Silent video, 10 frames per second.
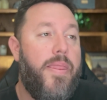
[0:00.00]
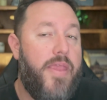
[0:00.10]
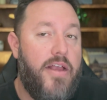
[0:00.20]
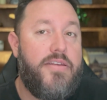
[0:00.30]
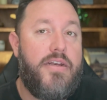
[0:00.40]

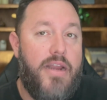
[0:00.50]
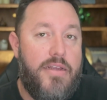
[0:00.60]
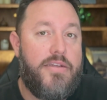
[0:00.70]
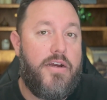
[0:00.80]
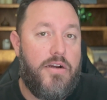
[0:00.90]
doesn't
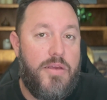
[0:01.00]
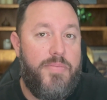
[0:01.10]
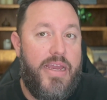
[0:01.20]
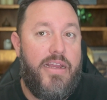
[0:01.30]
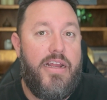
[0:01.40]
necessarily
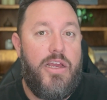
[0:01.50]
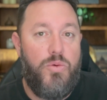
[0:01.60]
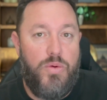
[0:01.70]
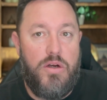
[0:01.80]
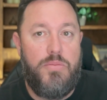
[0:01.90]
mean it
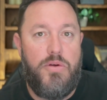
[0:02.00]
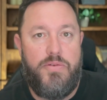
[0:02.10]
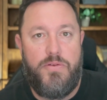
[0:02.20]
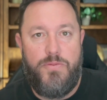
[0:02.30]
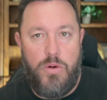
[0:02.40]
will
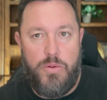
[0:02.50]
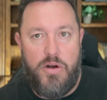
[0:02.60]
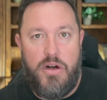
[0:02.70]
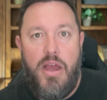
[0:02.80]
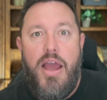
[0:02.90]
moving
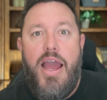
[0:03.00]
forward.